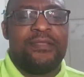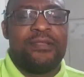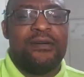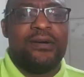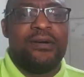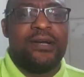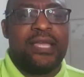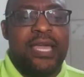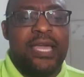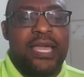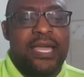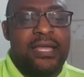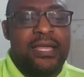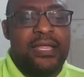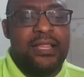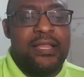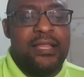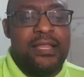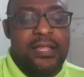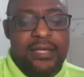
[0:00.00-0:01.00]

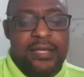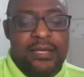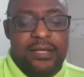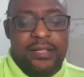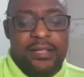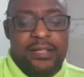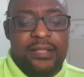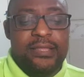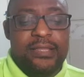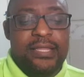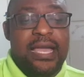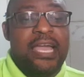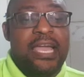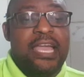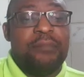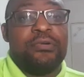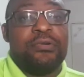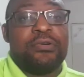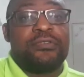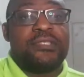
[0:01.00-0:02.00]
Okay? They are
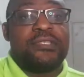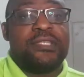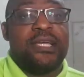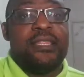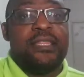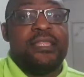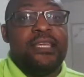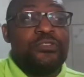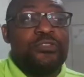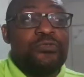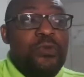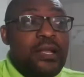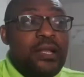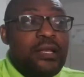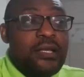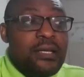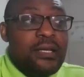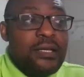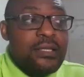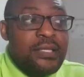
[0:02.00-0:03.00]
able to say,
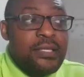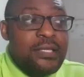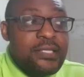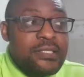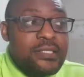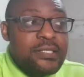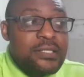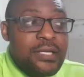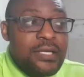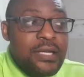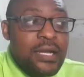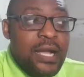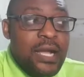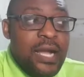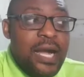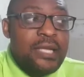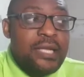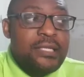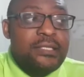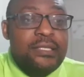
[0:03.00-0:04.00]
this
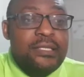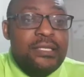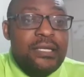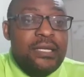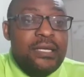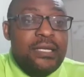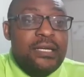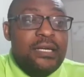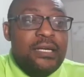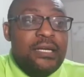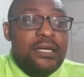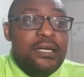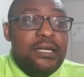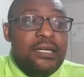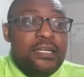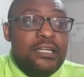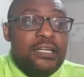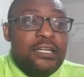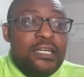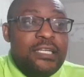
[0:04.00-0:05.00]
God
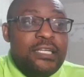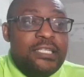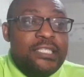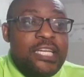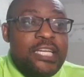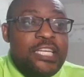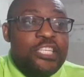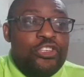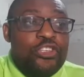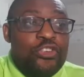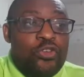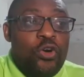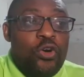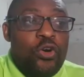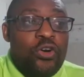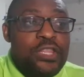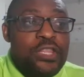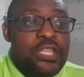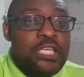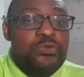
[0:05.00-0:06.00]
said
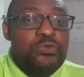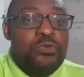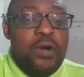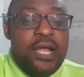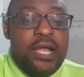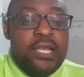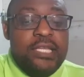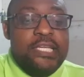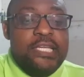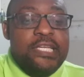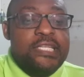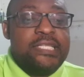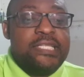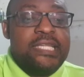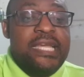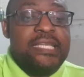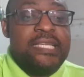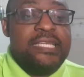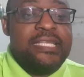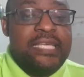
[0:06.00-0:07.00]
no. This one, he
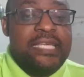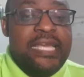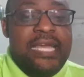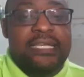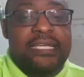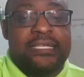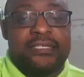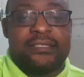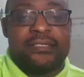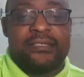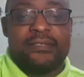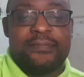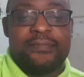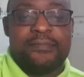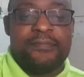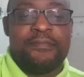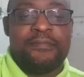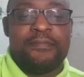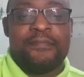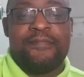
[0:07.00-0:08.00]
said yes.
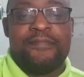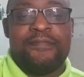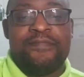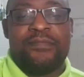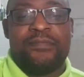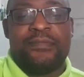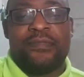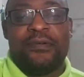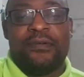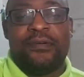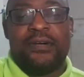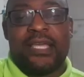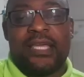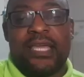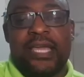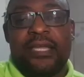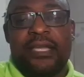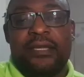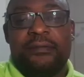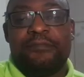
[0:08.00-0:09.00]

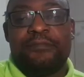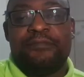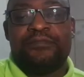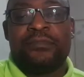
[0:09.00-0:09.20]
Okay?